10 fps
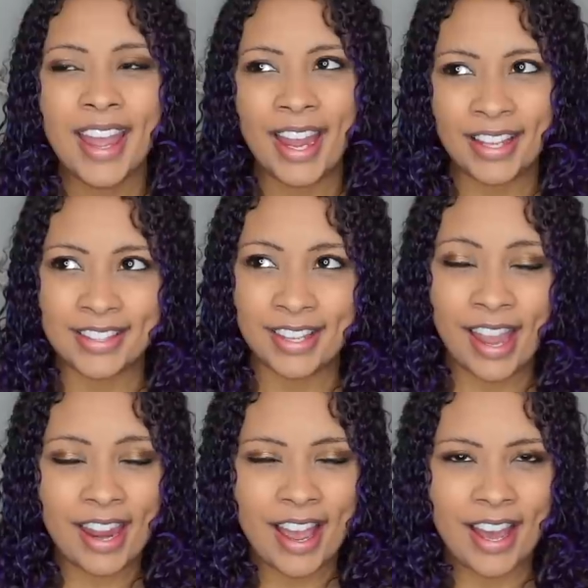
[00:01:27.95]
and
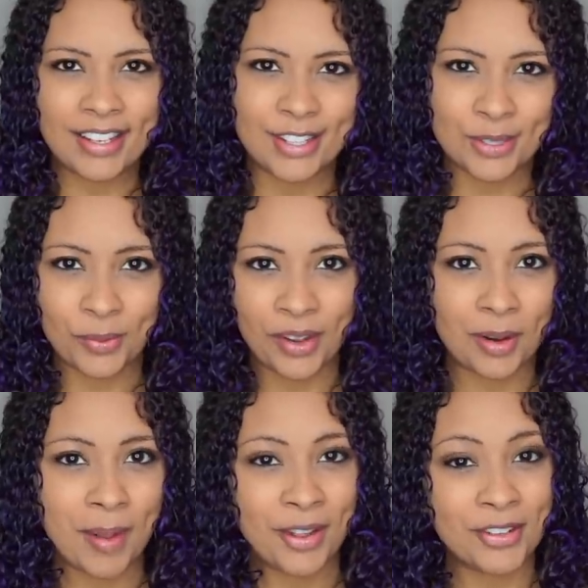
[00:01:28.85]
say, I just wanted
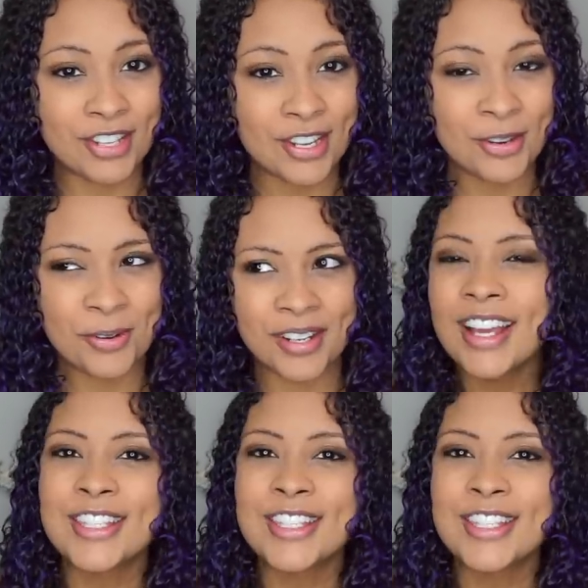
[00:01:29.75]
a Mountain Dew.